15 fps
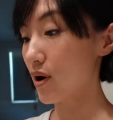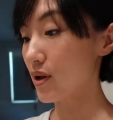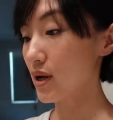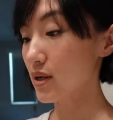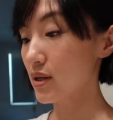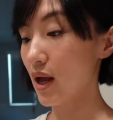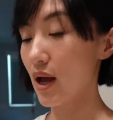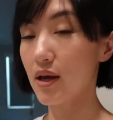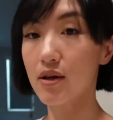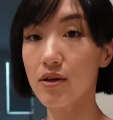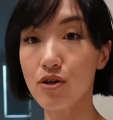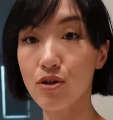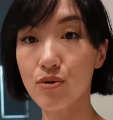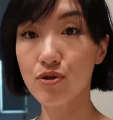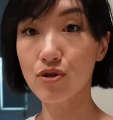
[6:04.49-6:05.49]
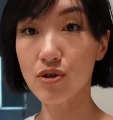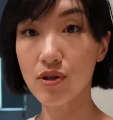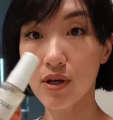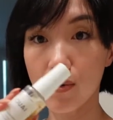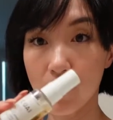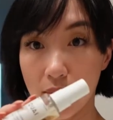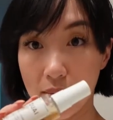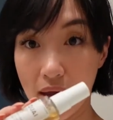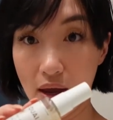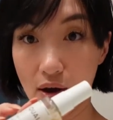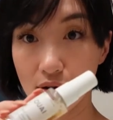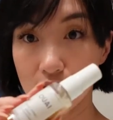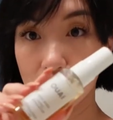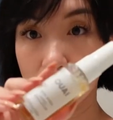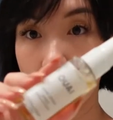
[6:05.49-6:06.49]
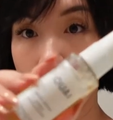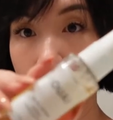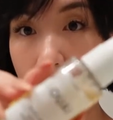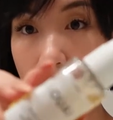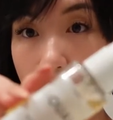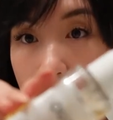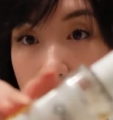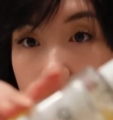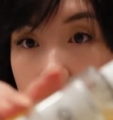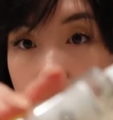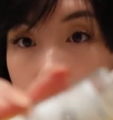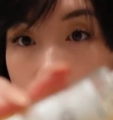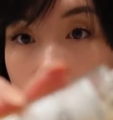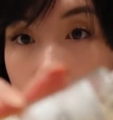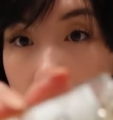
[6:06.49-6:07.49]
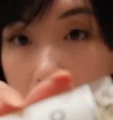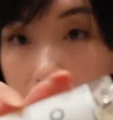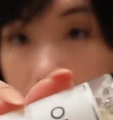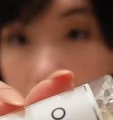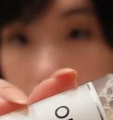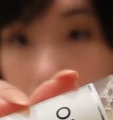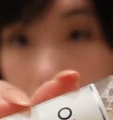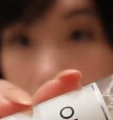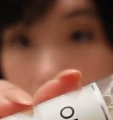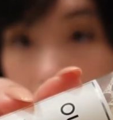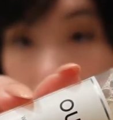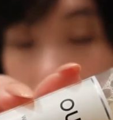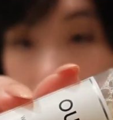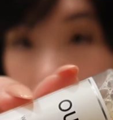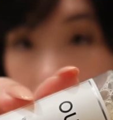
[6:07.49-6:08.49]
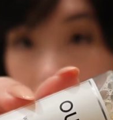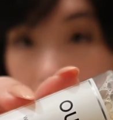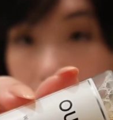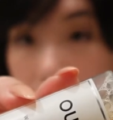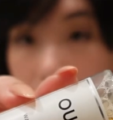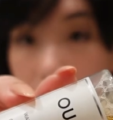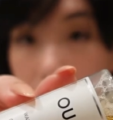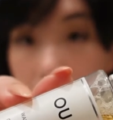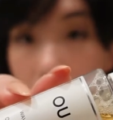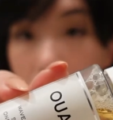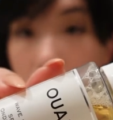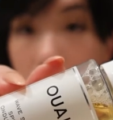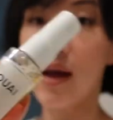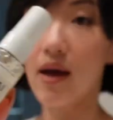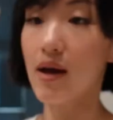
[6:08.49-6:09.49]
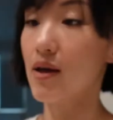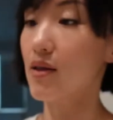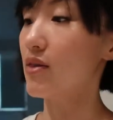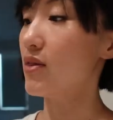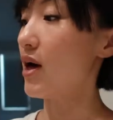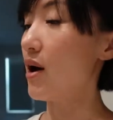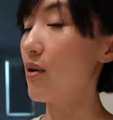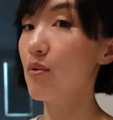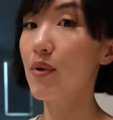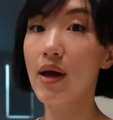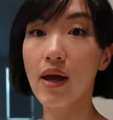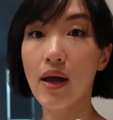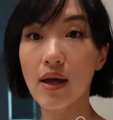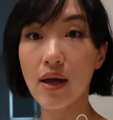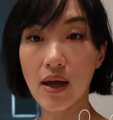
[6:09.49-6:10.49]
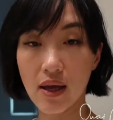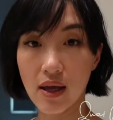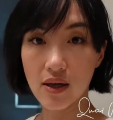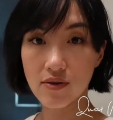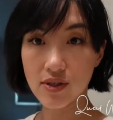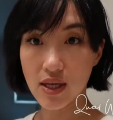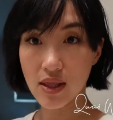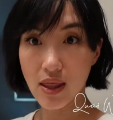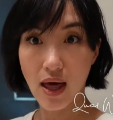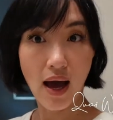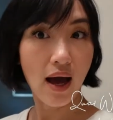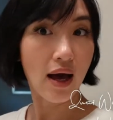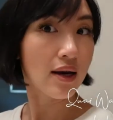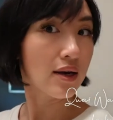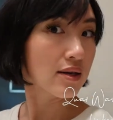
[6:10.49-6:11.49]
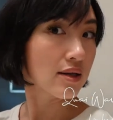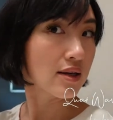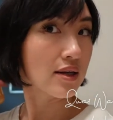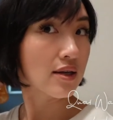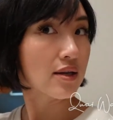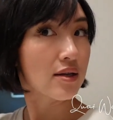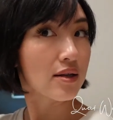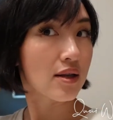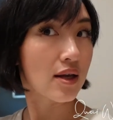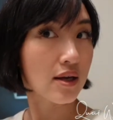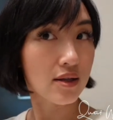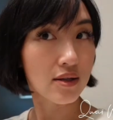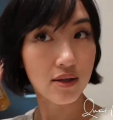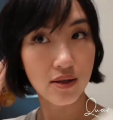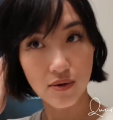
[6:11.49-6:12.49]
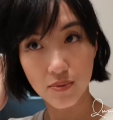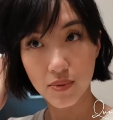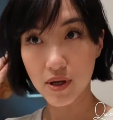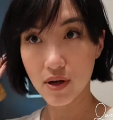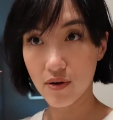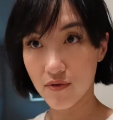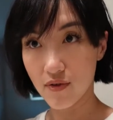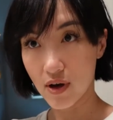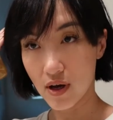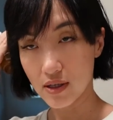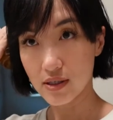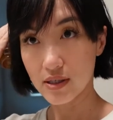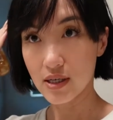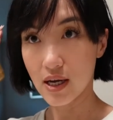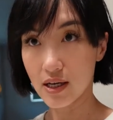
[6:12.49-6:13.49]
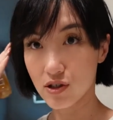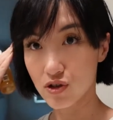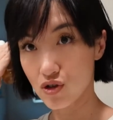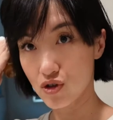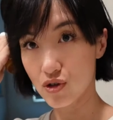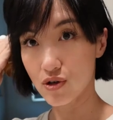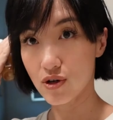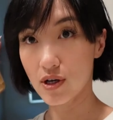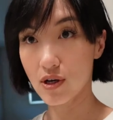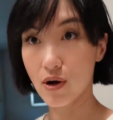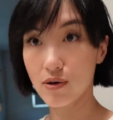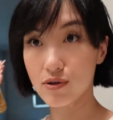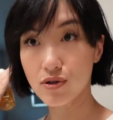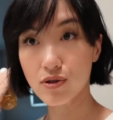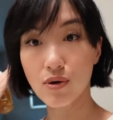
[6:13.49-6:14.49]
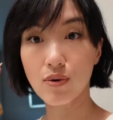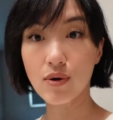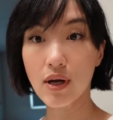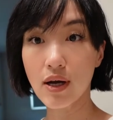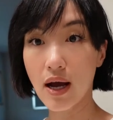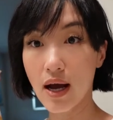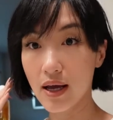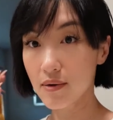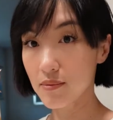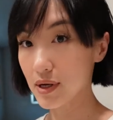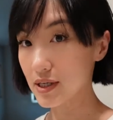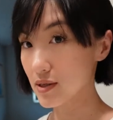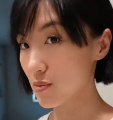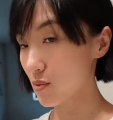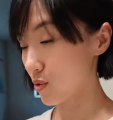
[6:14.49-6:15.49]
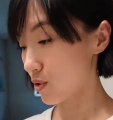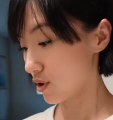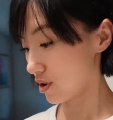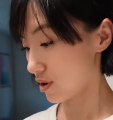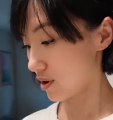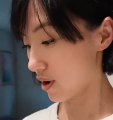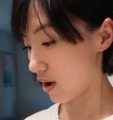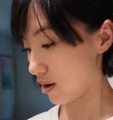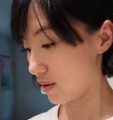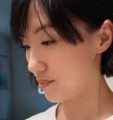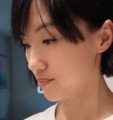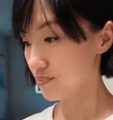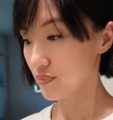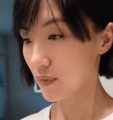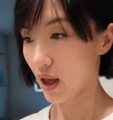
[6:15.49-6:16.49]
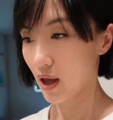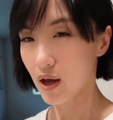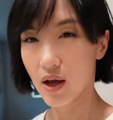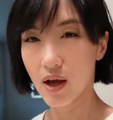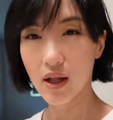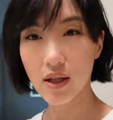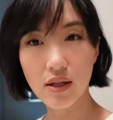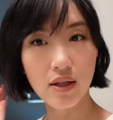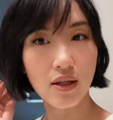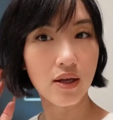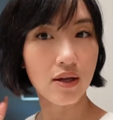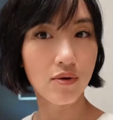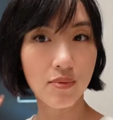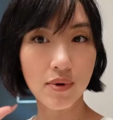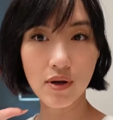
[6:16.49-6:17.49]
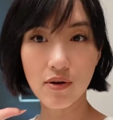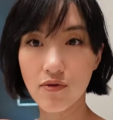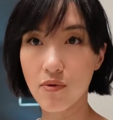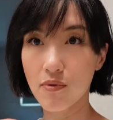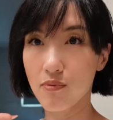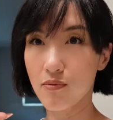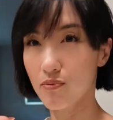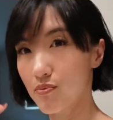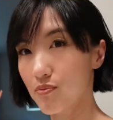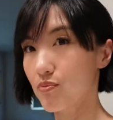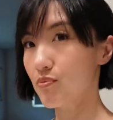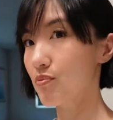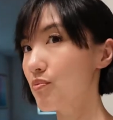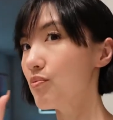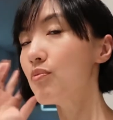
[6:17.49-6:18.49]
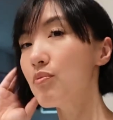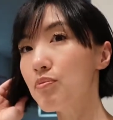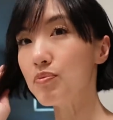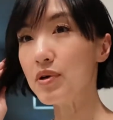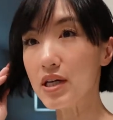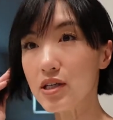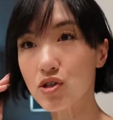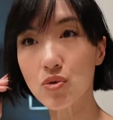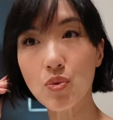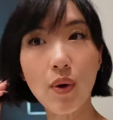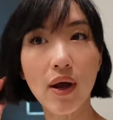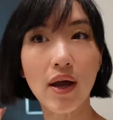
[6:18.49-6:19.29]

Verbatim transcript: product, I usually, when my hair is wet, I spray it down with this, and that way it gives it that like a little bit of a texture, and also kind of makes it more, a little bit of a beach